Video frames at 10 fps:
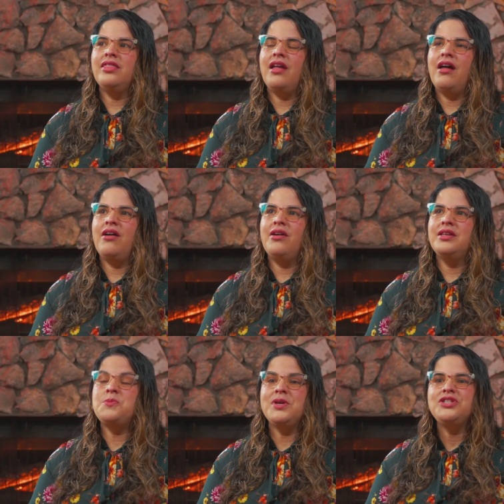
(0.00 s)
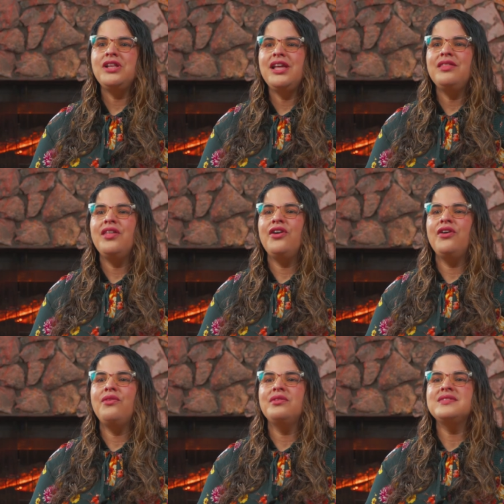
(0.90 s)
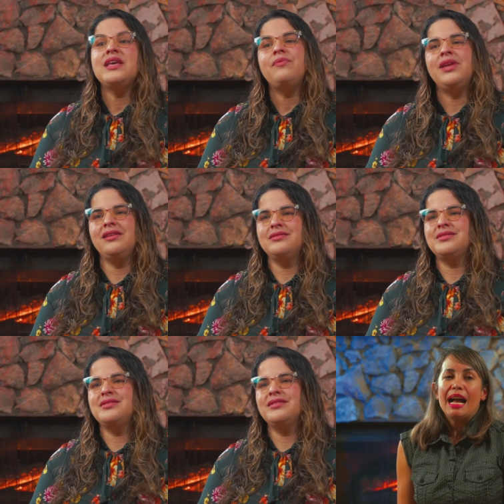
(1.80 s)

uh, especially their siblings.